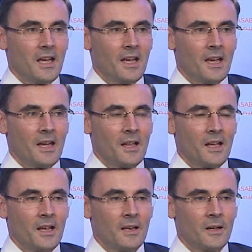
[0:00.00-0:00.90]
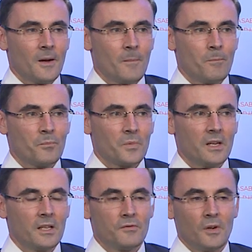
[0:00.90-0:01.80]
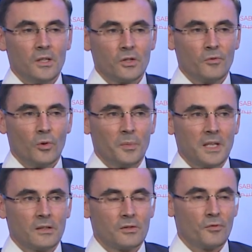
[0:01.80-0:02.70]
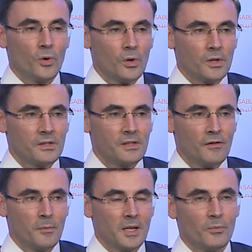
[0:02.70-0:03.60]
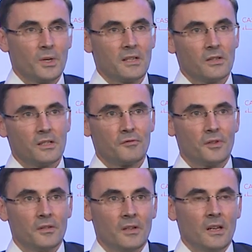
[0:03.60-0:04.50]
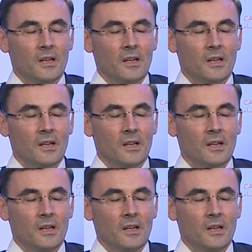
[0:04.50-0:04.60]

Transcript: And it's very useful because, of course, everybody brings a different